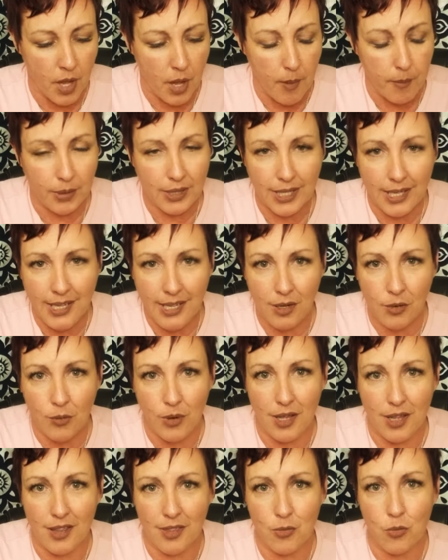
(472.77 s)
playing
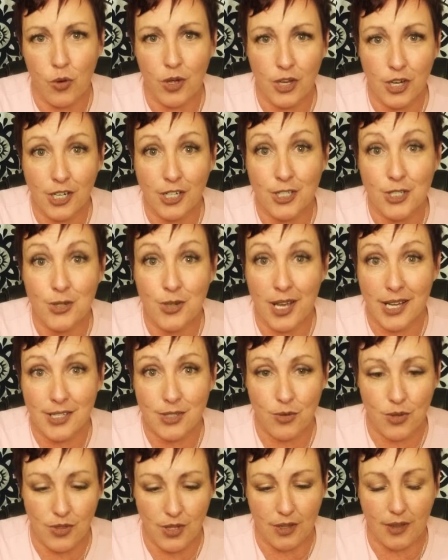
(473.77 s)
with what you're going to do next
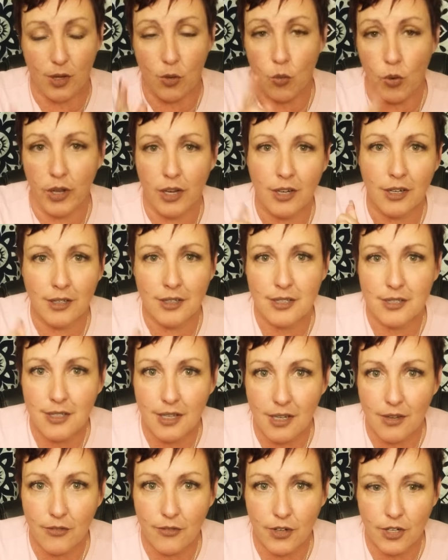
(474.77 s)
with it, like what you're going to
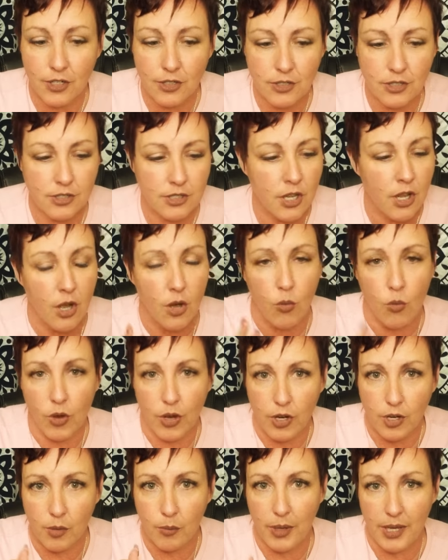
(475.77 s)
study first, what
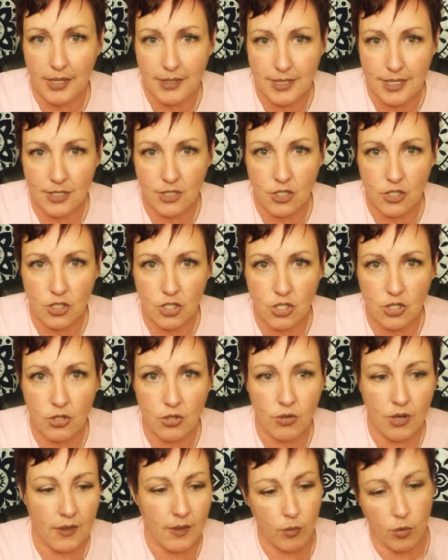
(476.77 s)
you're going to pay attention
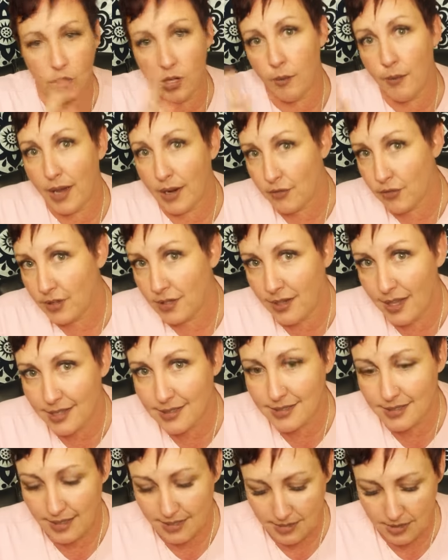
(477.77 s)
to, and then we'll come back for the
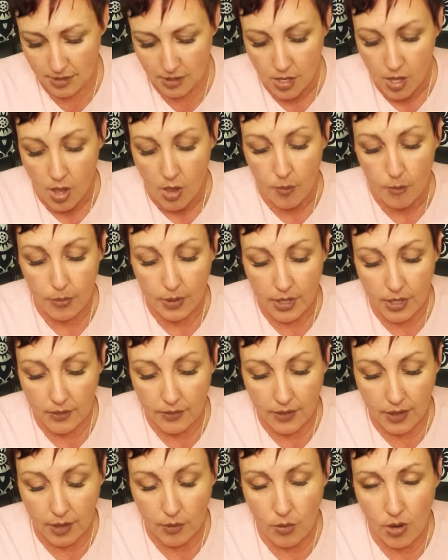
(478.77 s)
next lesson.
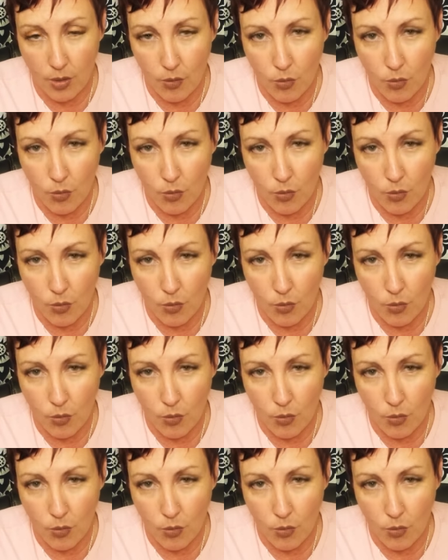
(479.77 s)
But I